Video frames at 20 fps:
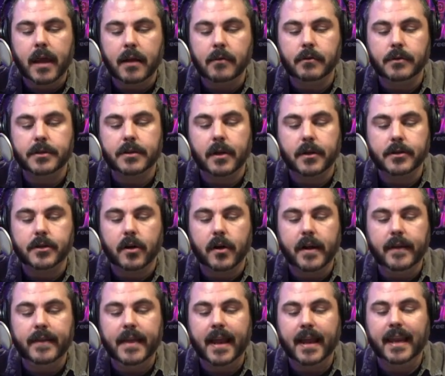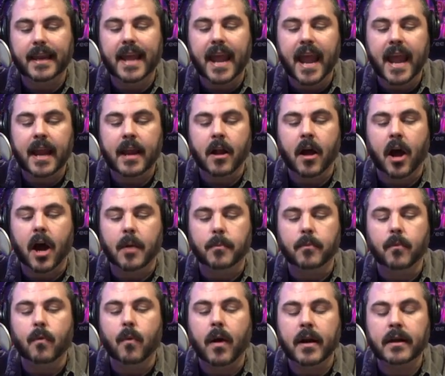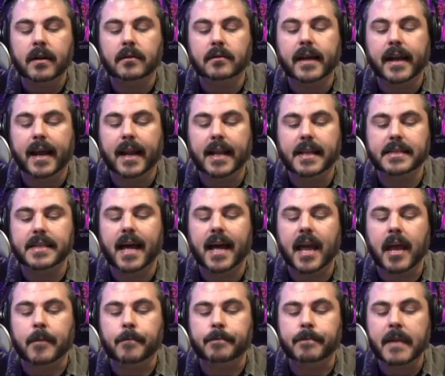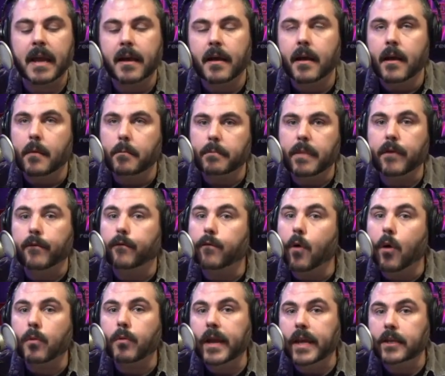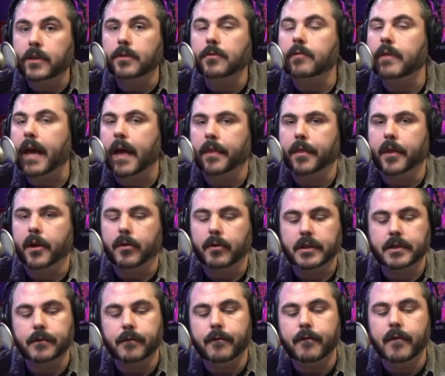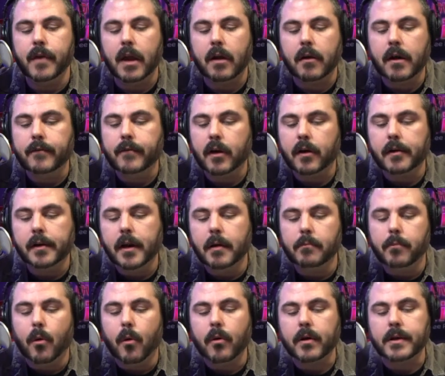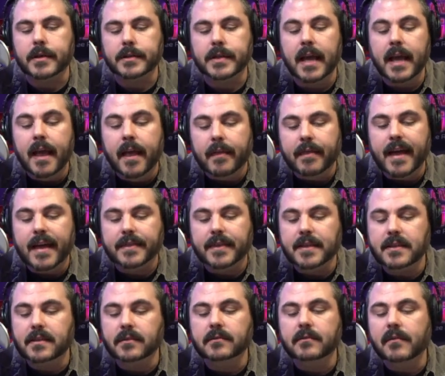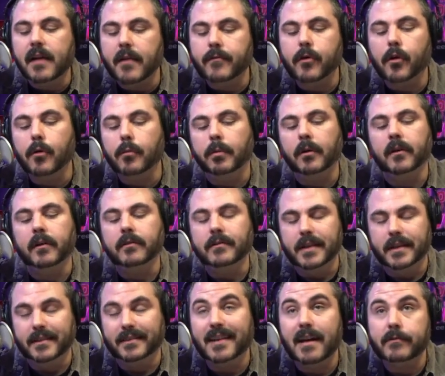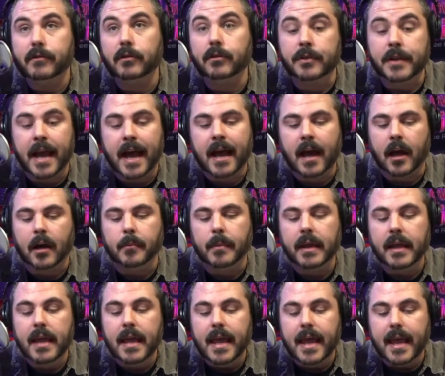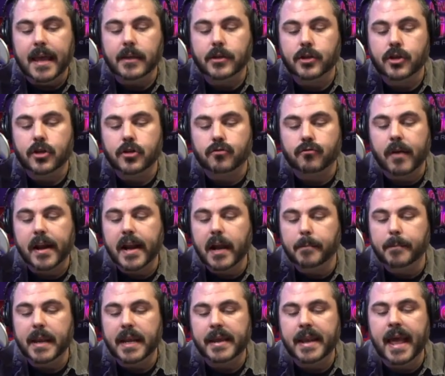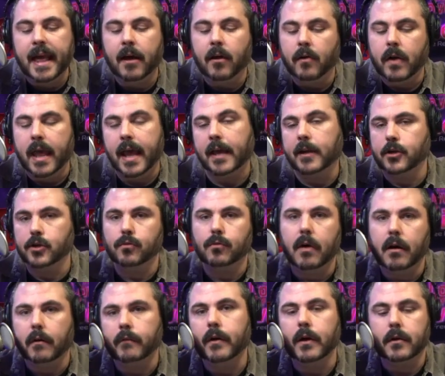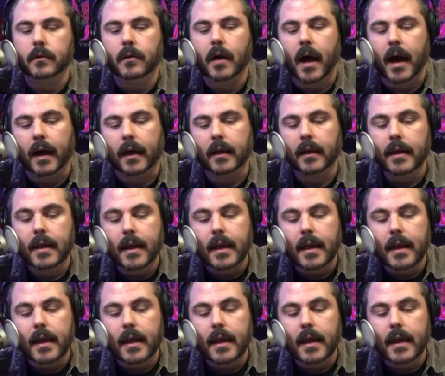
and we'll start turning that gain up one click at a time. Before we do that, though, it's very, very important that this level knob is straight up and down at 12 o'clock.